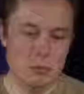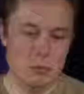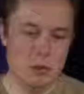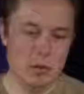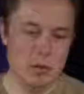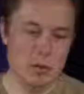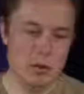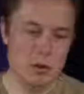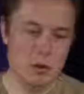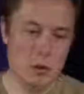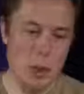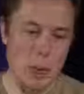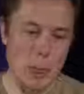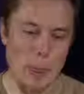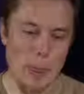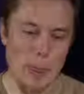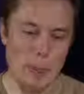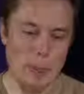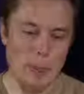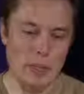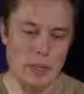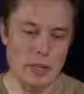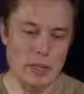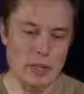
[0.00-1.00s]
But
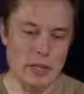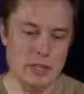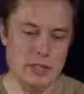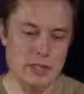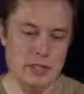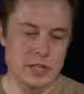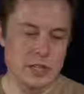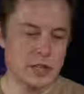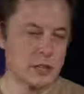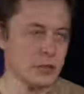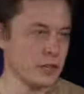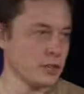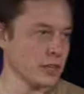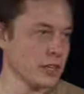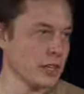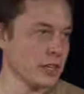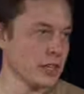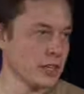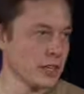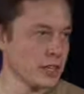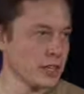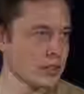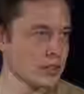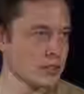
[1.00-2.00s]
let's say you're
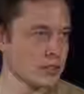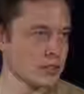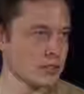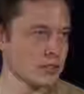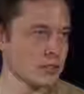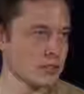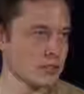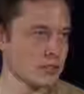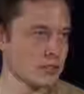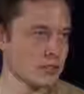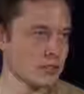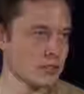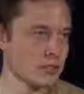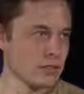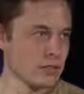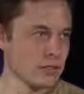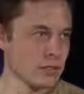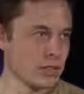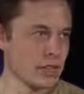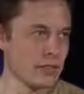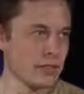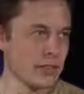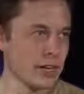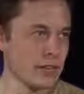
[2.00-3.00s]
young and you're just
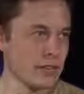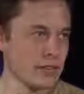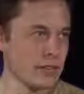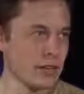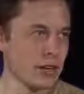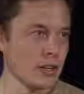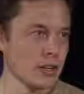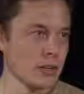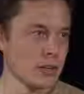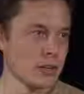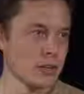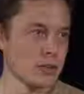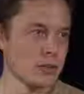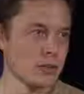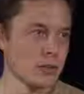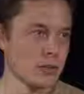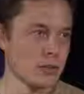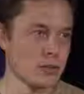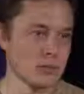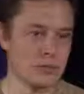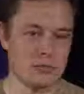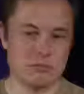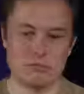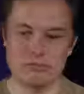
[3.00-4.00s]
coming out of college
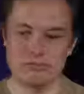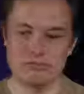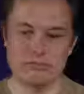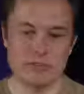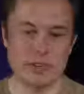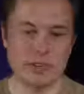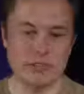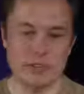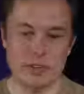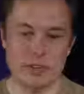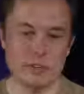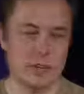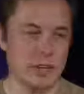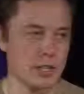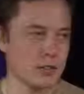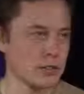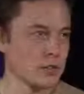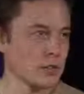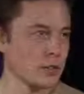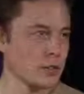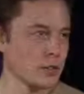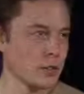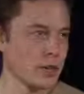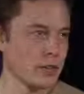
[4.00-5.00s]
or coming out of high
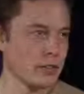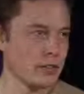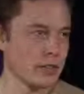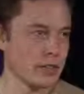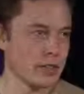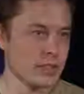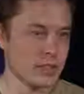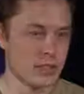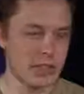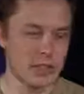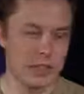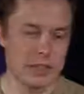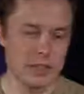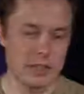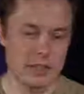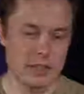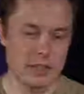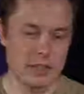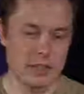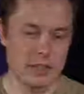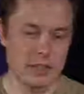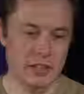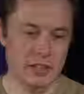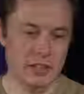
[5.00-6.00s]
school or whatever.
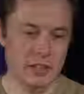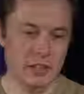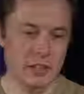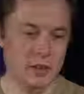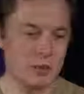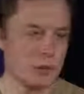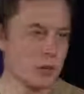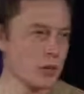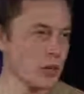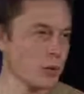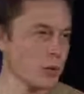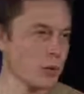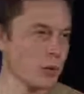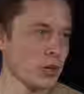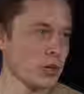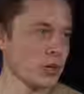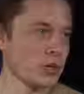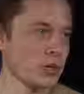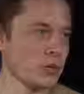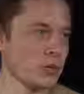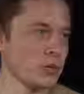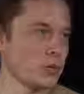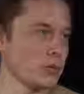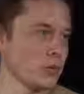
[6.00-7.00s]
What
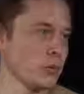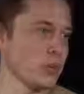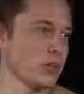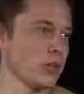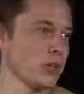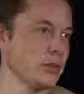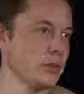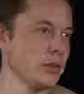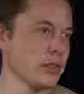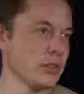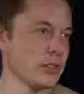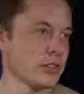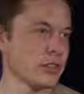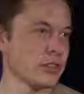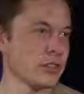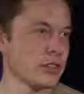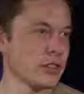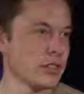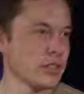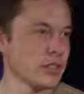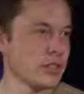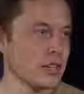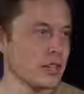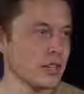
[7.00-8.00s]
do you
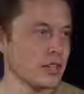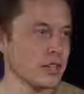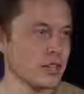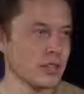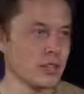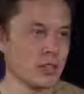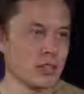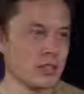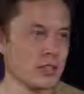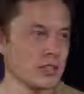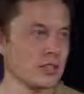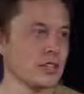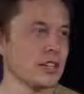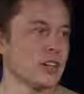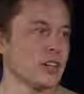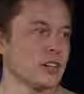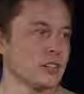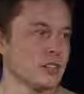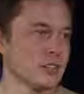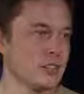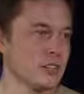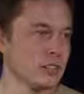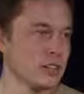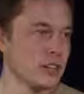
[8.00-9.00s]
risk? You know, you're not going to
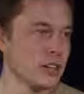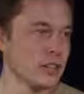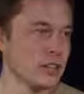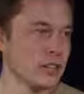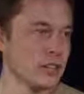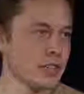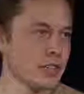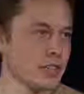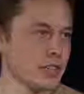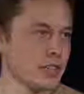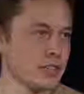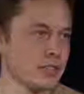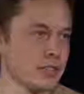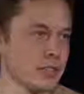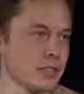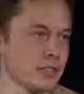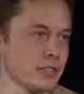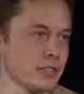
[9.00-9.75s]
starve. I mean, right.